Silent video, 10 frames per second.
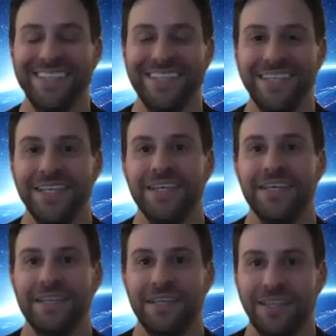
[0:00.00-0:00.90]

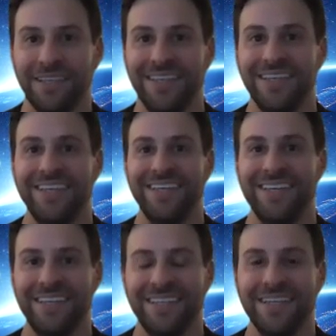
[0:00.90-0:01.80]

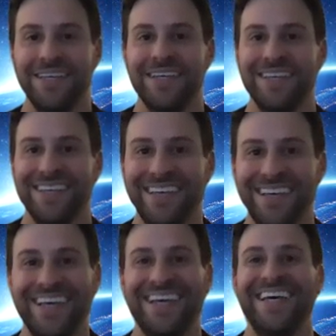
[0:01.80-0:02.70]

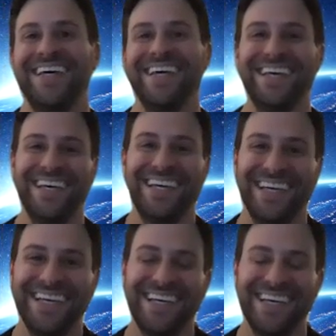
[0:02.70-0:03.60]

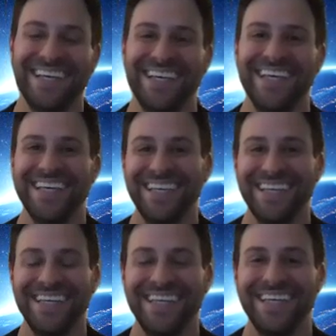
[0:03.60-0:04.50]

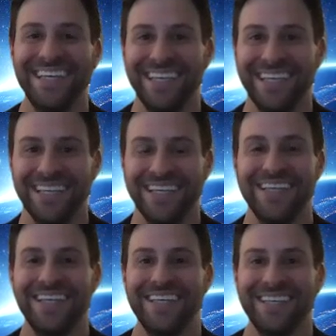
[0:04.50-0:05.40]

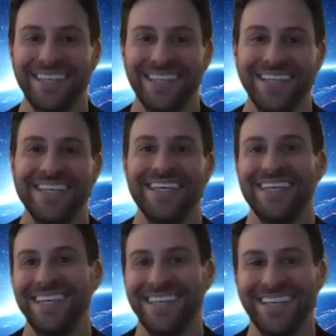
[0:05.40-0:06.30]

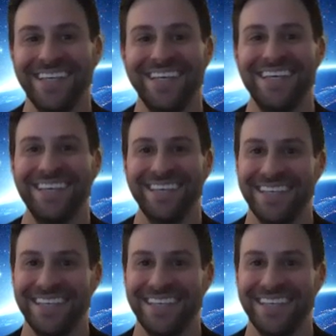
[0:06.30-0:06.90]
(not speaking)